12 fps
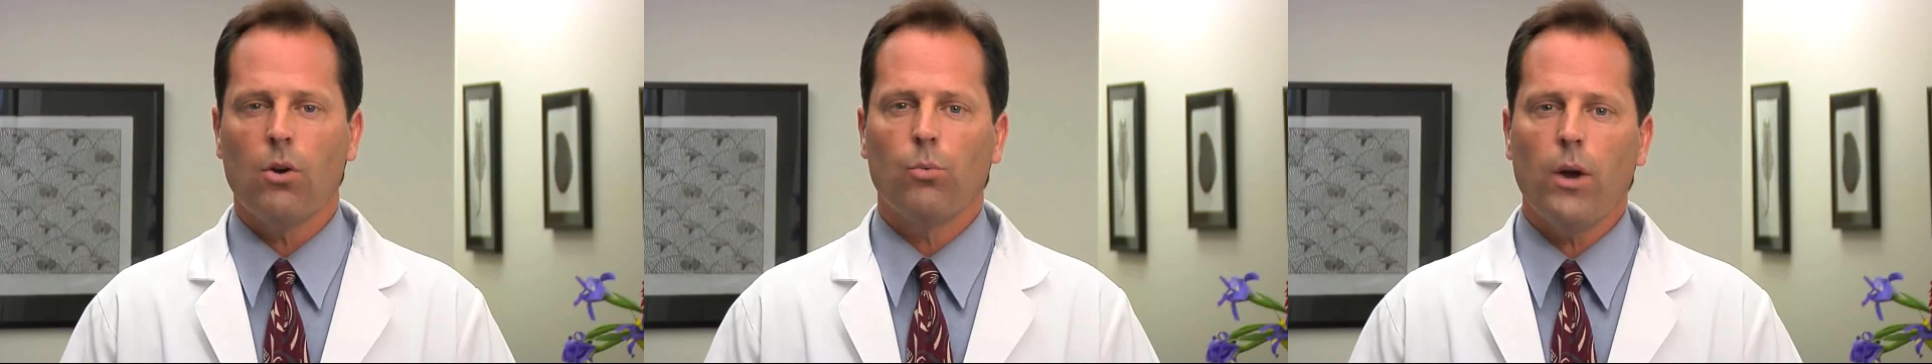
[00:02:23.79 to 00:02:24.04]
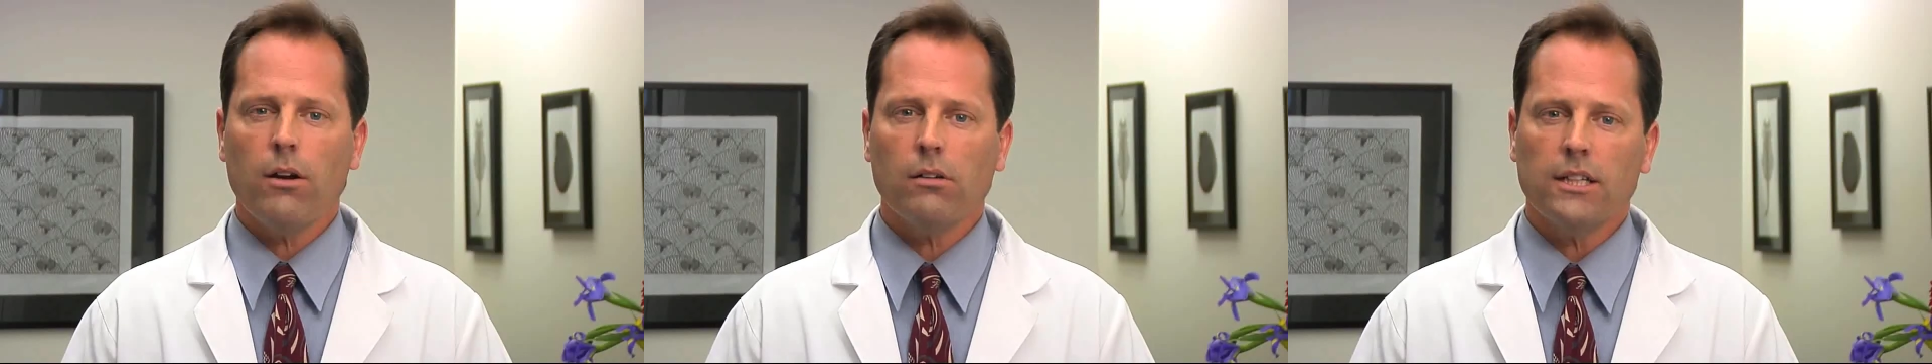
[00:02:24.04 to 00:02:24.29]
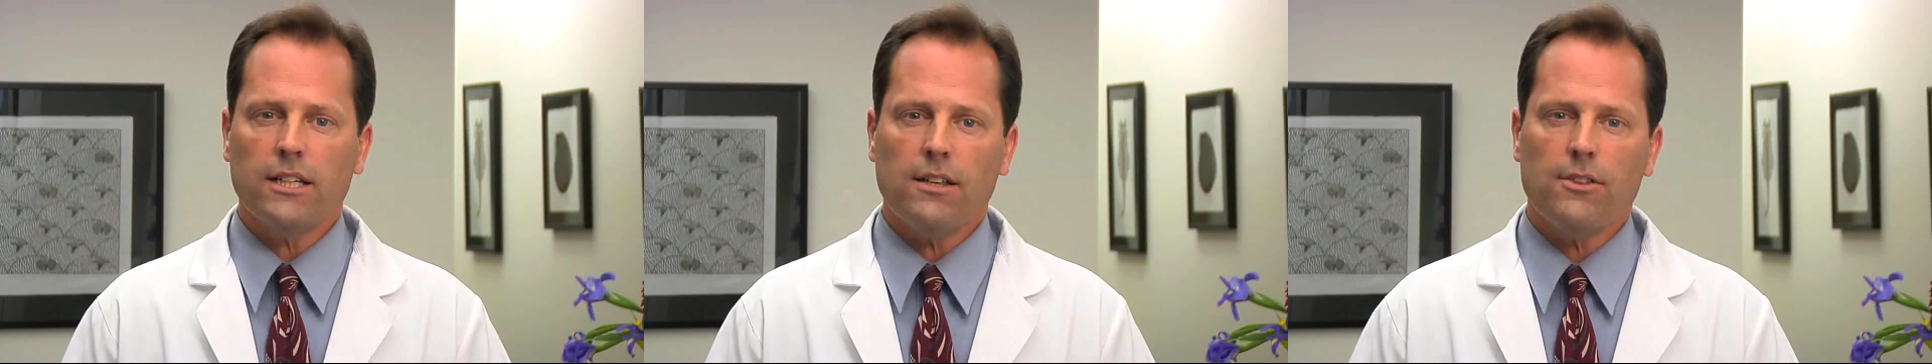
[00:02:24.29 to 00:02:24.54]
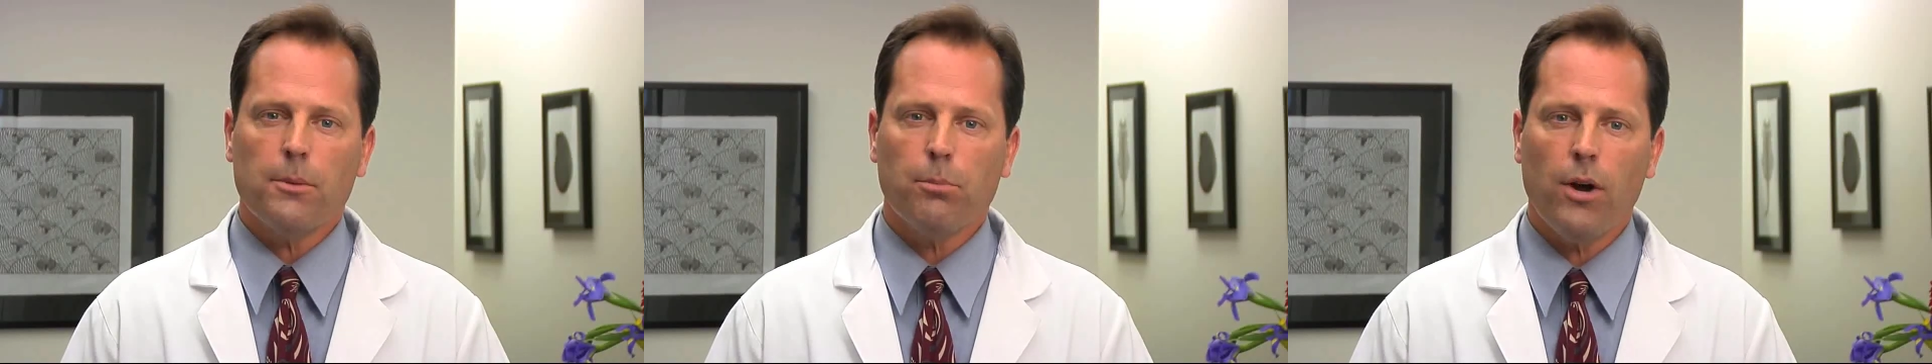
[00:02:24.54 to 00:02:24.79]
Rarely,
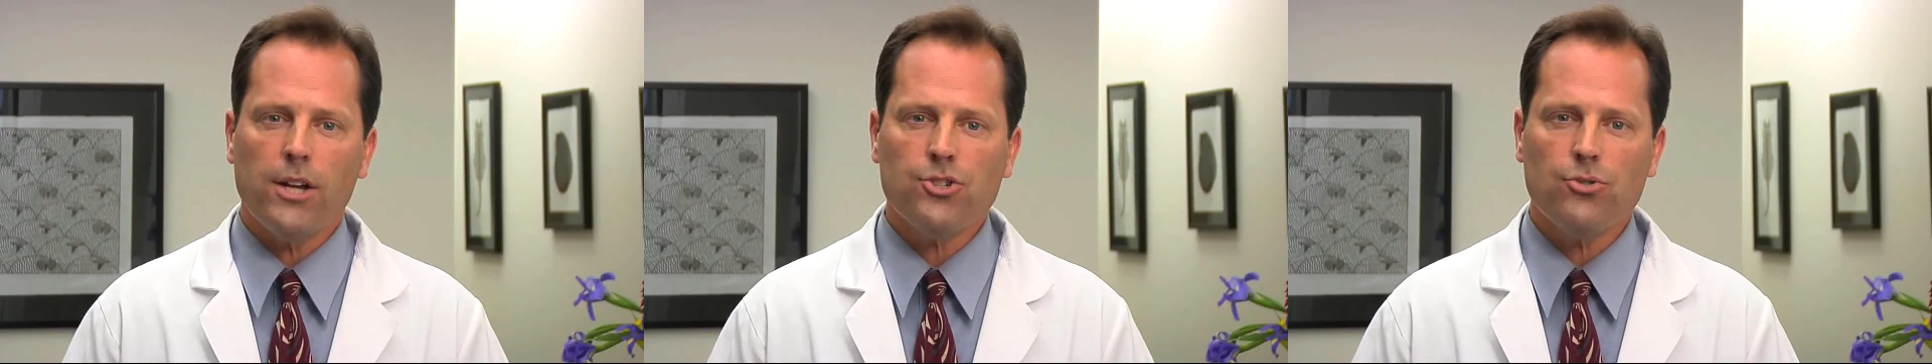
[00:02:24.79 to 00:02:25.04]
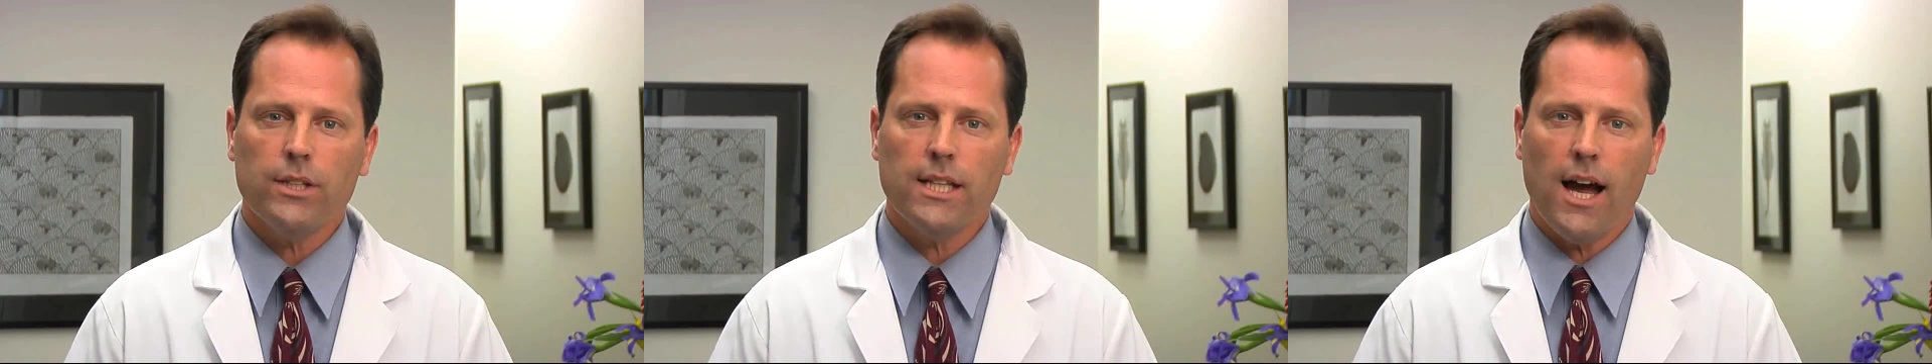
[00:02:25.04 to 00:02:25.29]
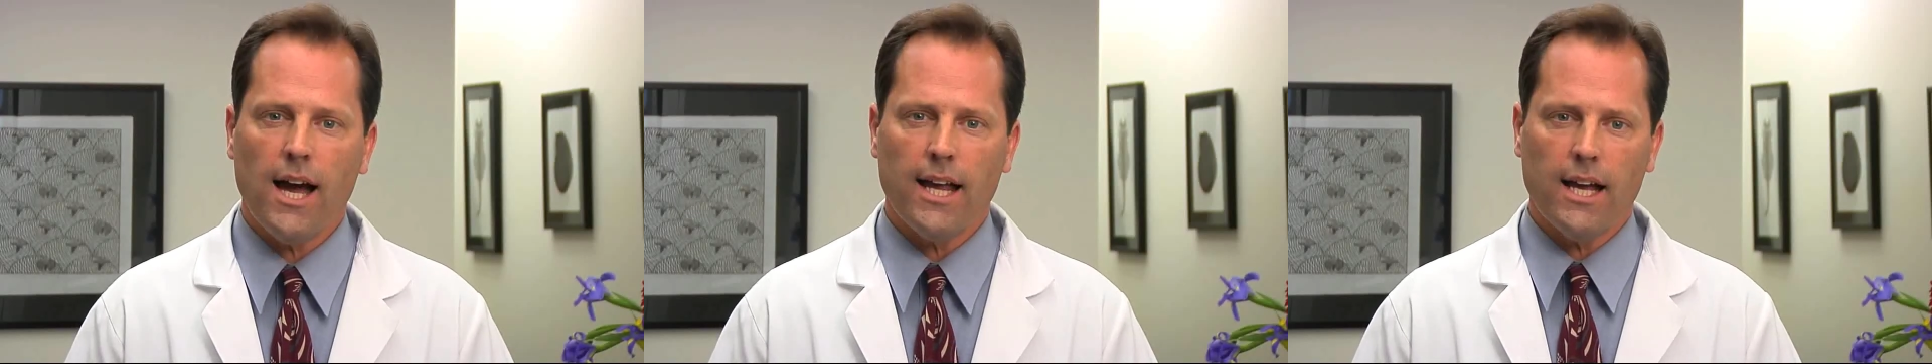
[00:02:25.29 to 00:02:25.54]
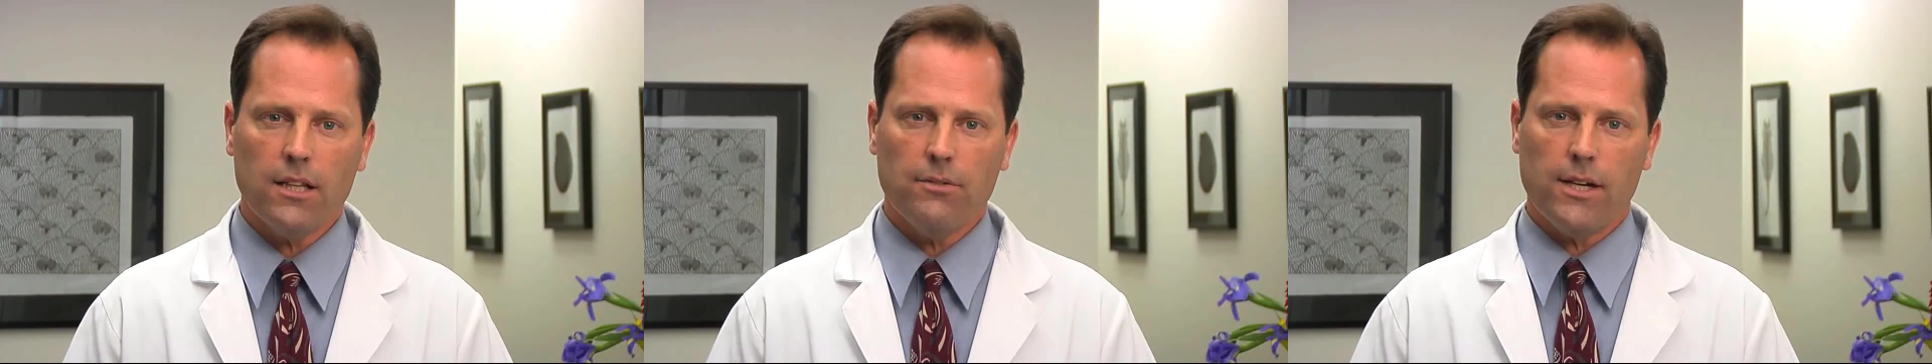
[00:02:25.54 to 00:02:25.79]
the pressure in the eye
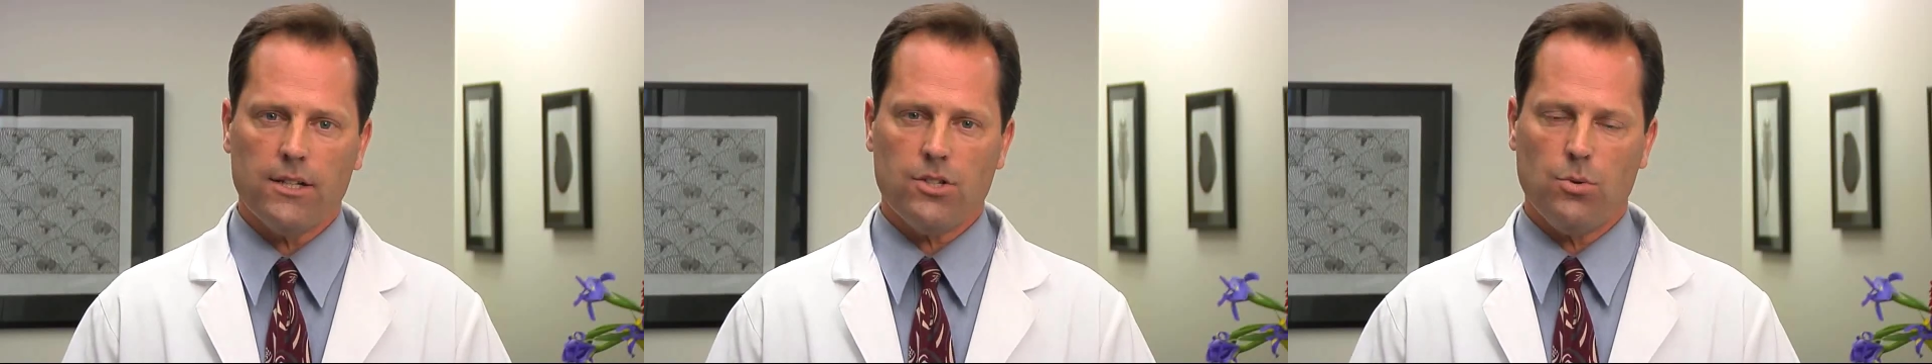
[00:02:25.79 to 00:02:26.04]
elevates